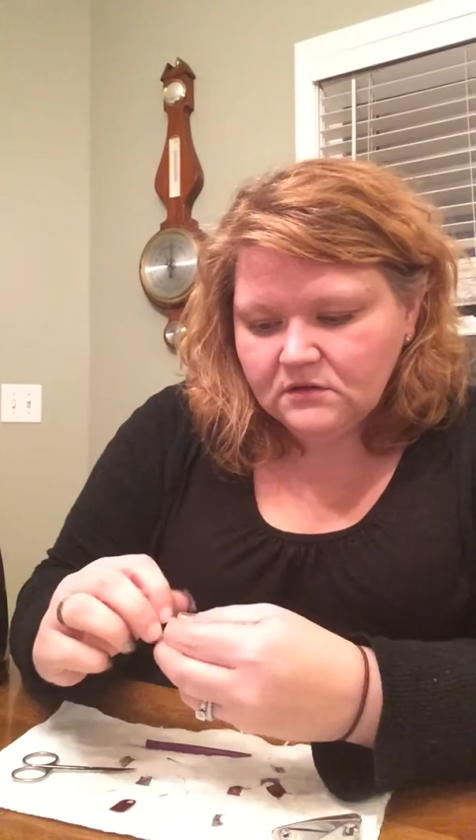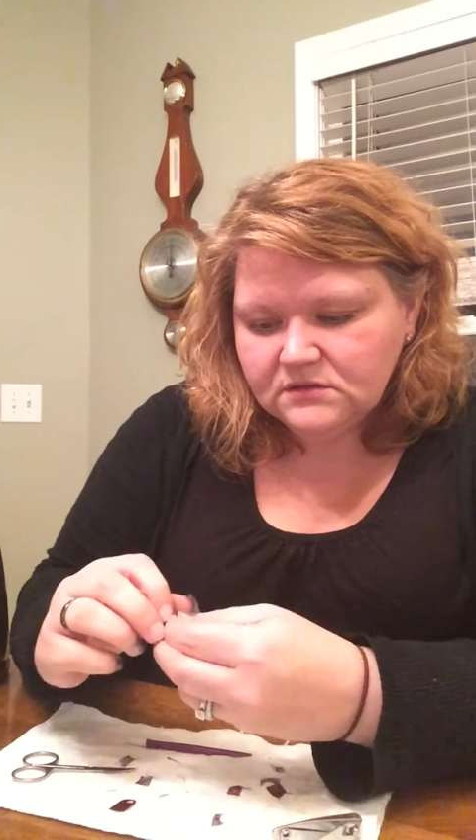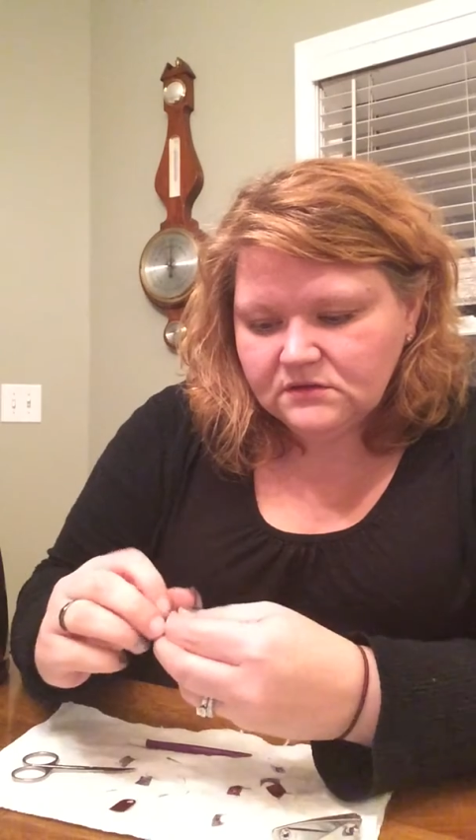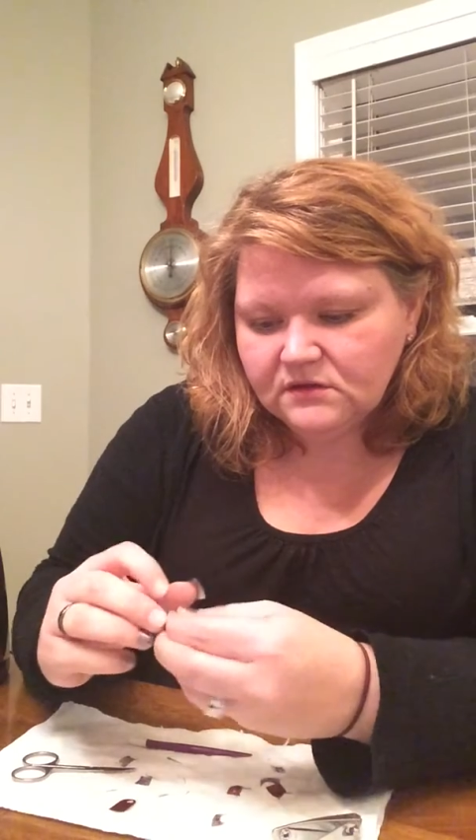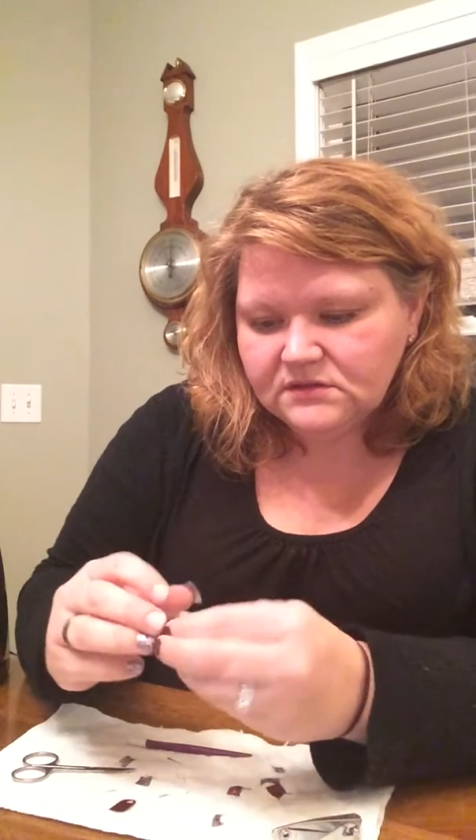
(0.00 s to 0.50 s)

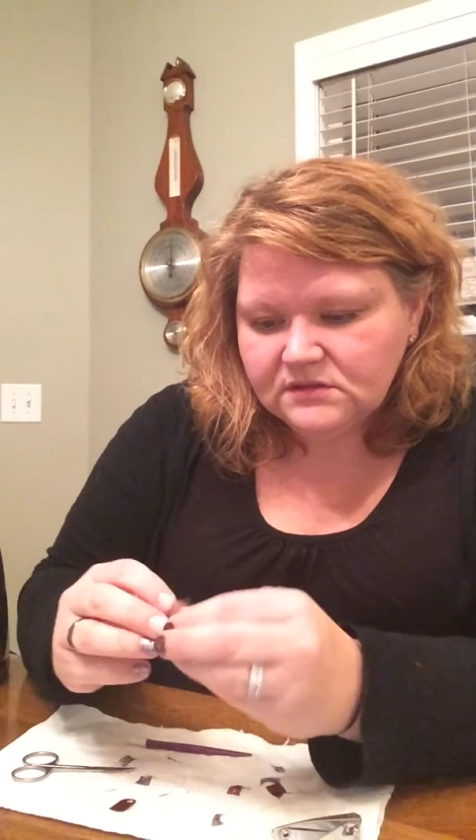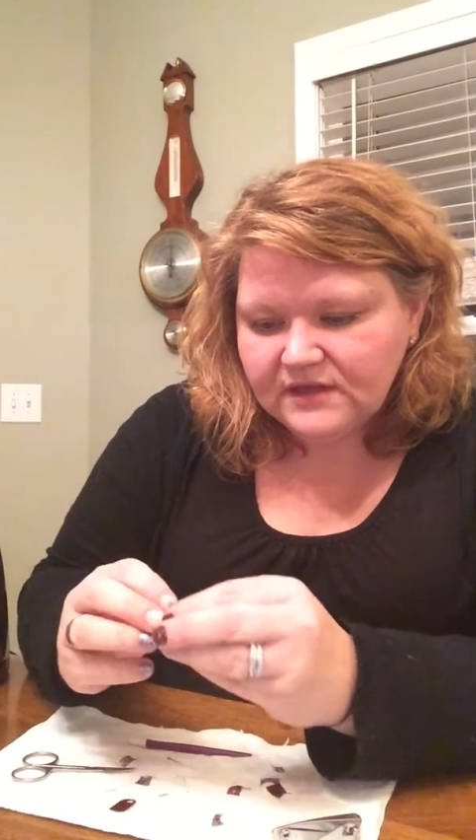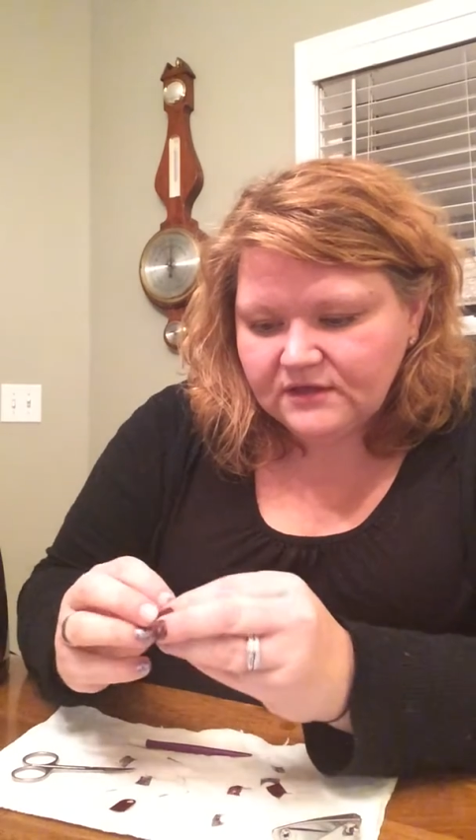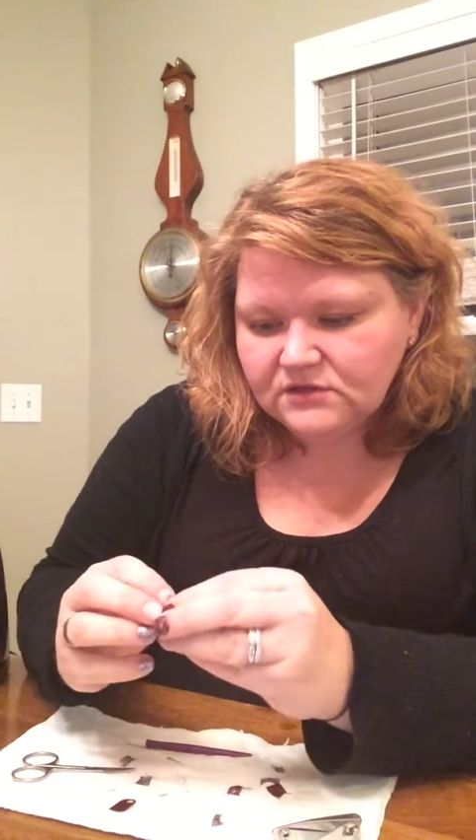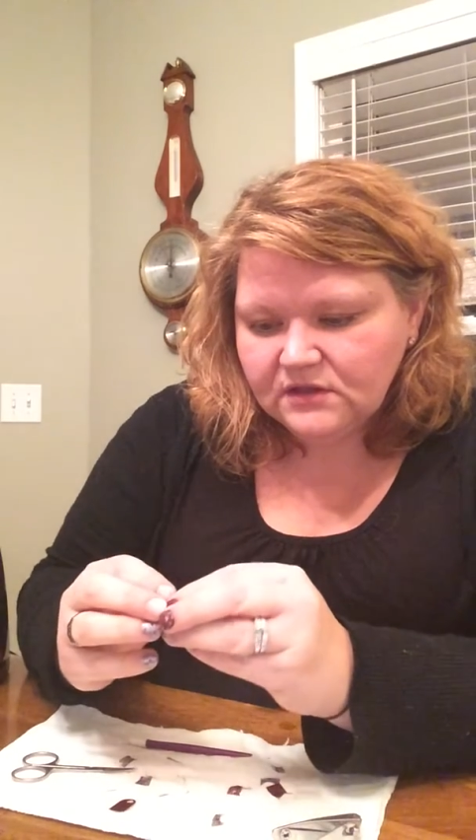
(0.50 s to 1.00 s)
So this is
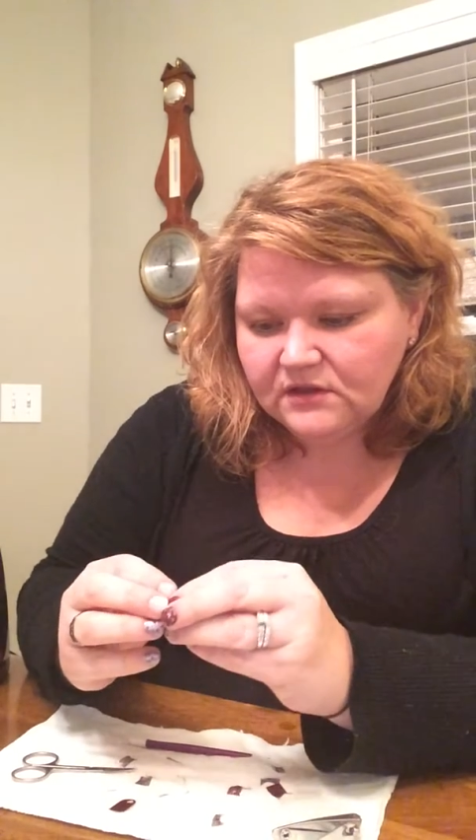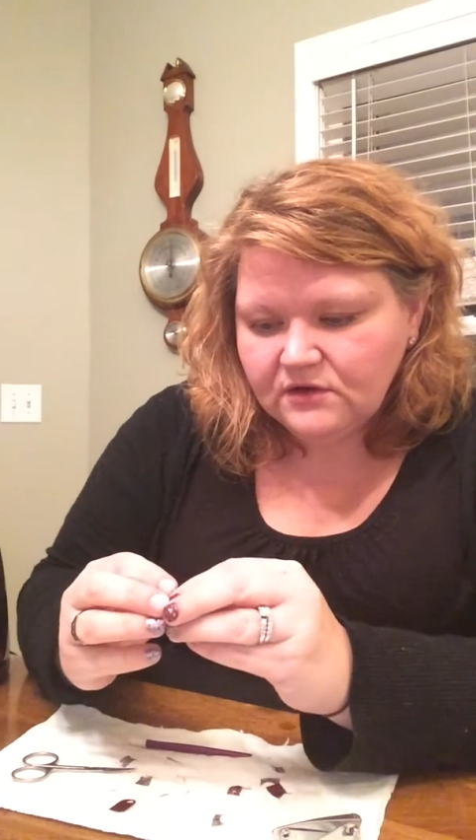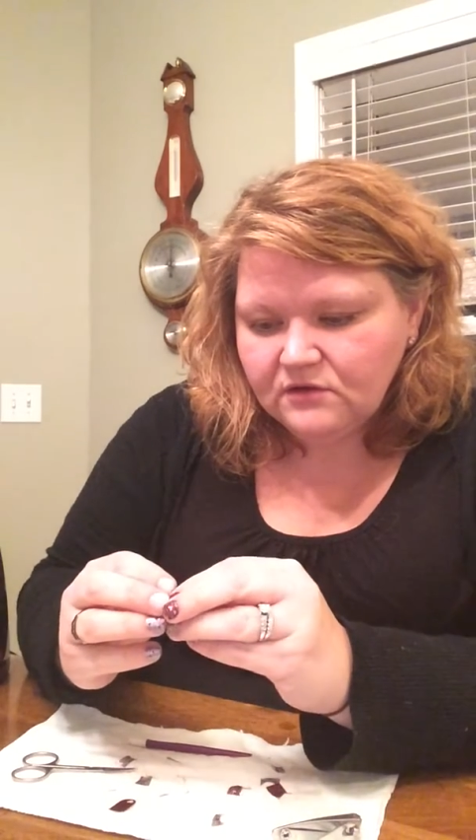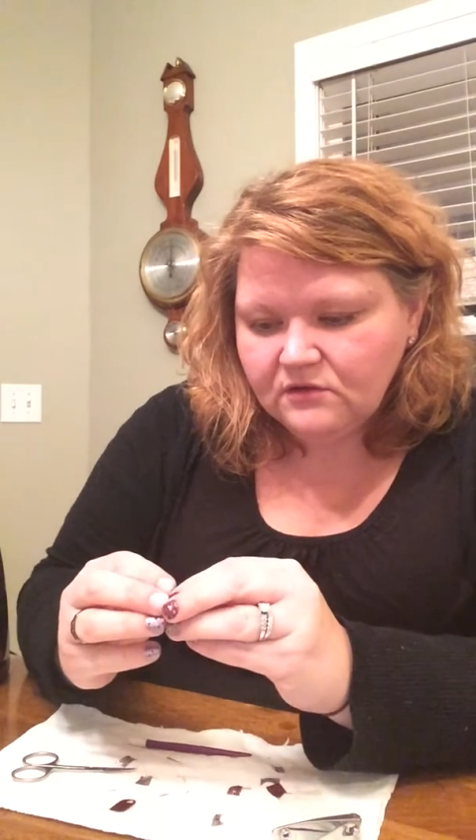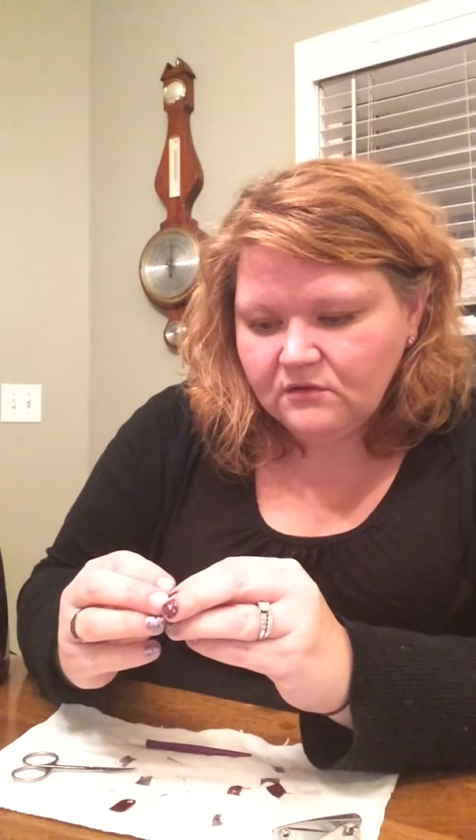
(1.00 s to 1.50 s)
actually a
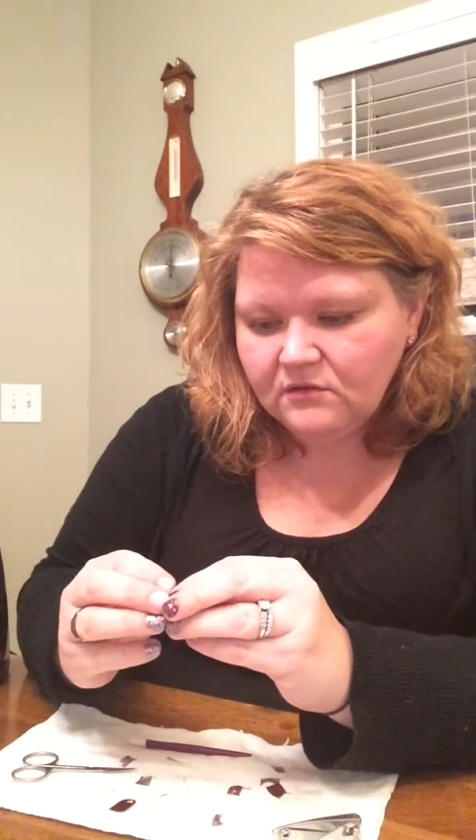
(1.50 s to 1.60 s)
little